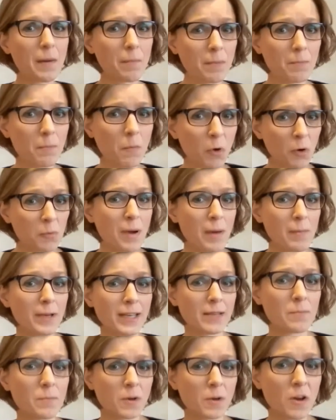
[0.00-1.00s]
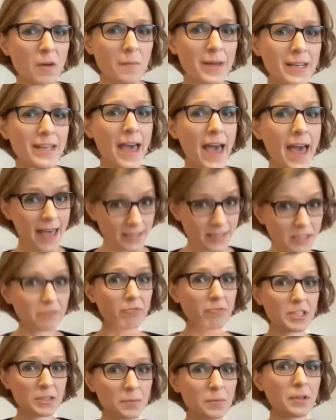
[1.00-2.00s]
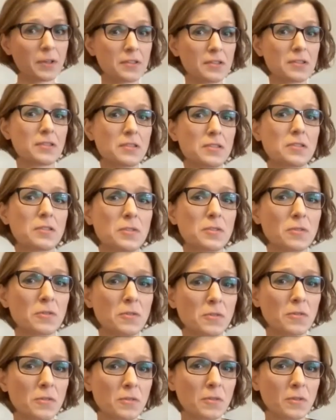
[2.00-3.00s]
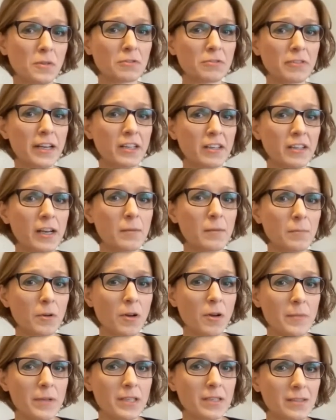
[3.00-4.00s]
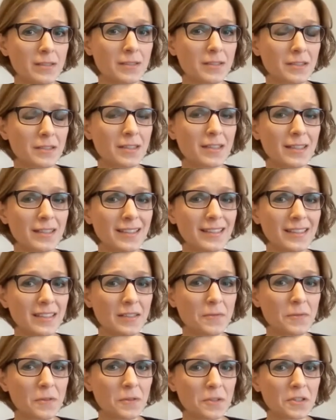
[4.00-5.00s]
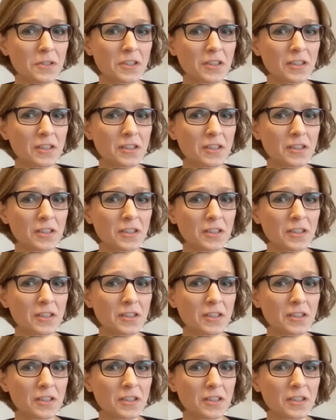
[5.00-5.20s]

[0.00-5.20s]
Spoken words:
more public employment as a response to greater unemployment in the future?